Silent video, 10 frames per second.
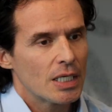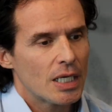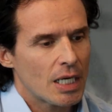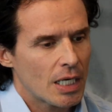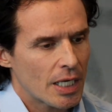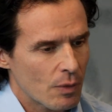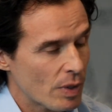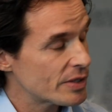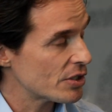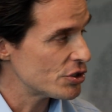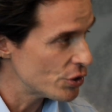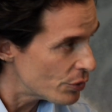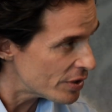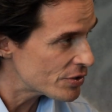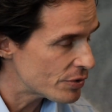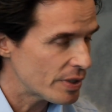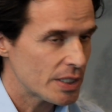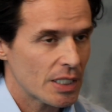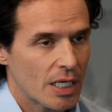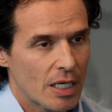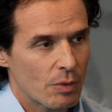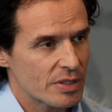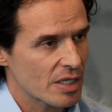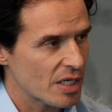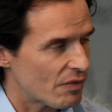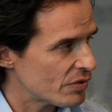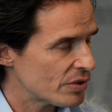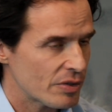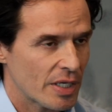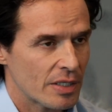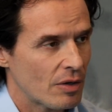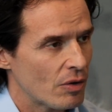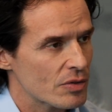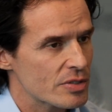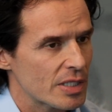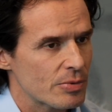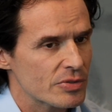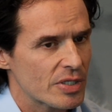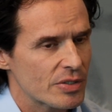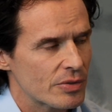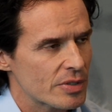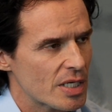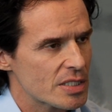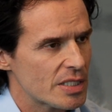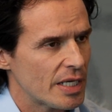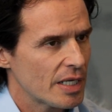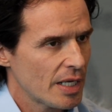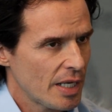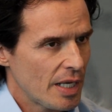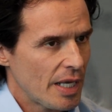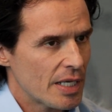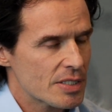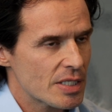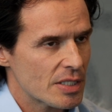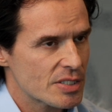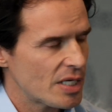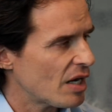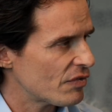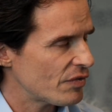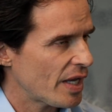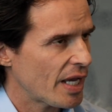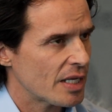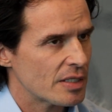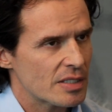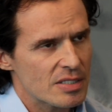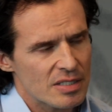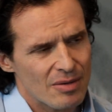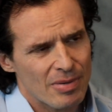and what they're doing to it, what the governor and all those liberals are doing to that state it's tough. And this is not